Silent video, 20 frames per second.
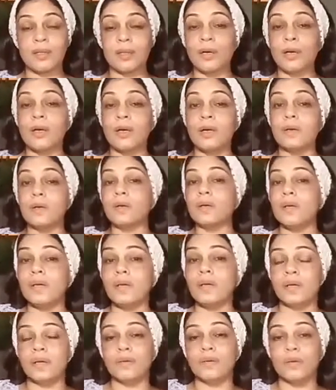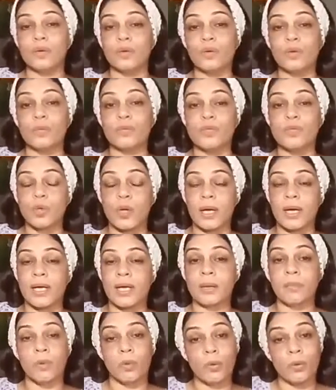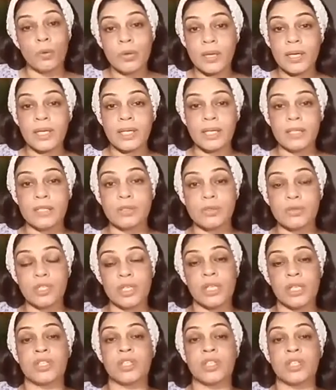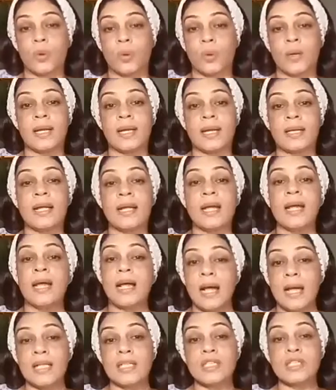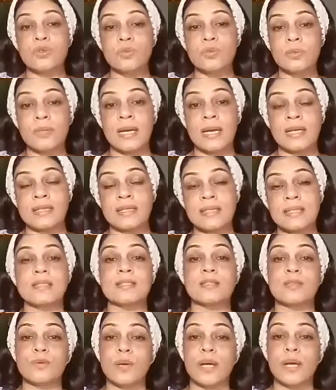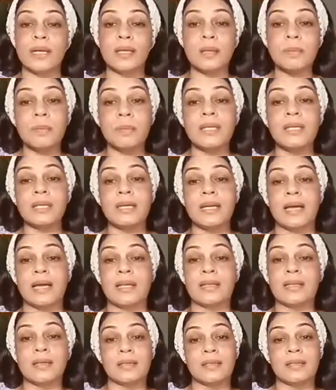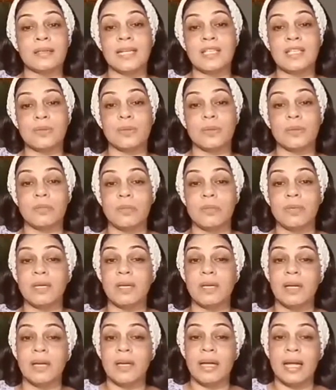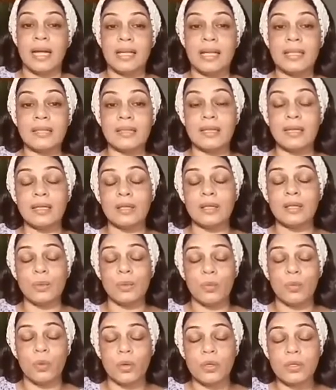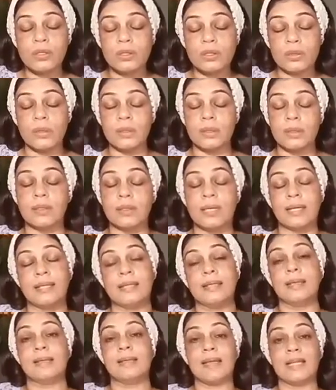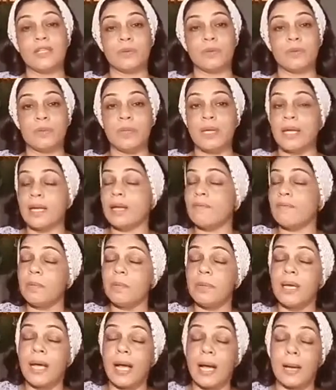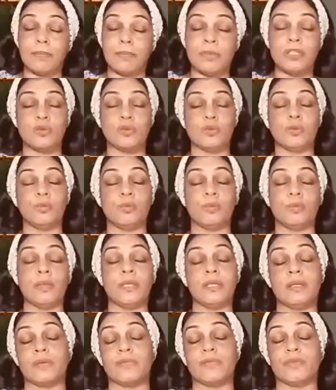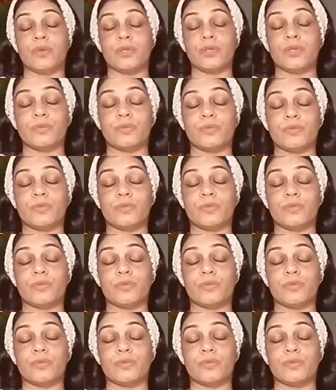They are learning in the group, so I am already into teaching online and Zoom classes. So anybody can connect with me. Anything they want to learn can connect with me, and I will be happy to be there for you.